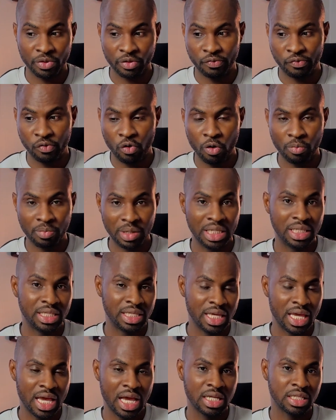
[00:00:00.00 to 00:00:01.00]
for
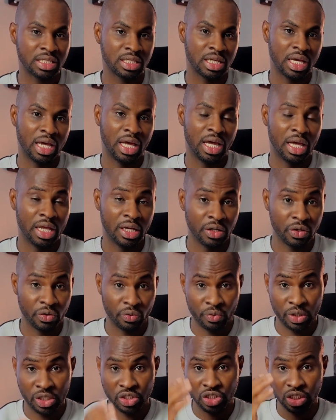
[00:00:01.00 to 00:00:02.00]
BTS, and
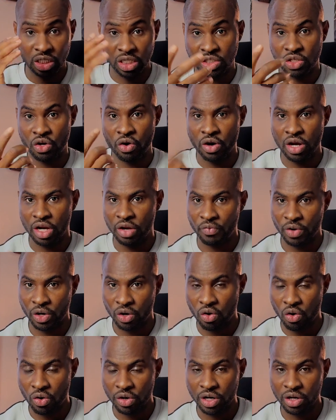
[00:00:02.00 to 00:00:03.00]
which is currently
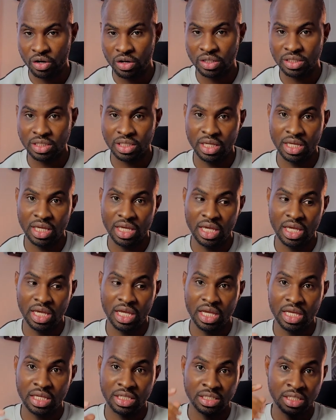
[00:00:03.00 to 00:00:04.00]
recording us,
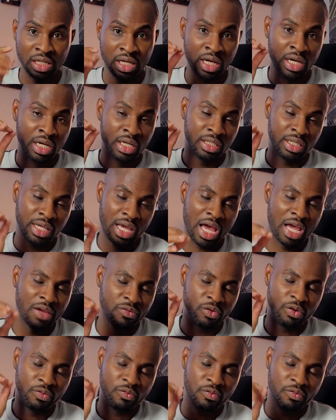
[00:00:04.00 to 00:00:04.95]
is the iPhone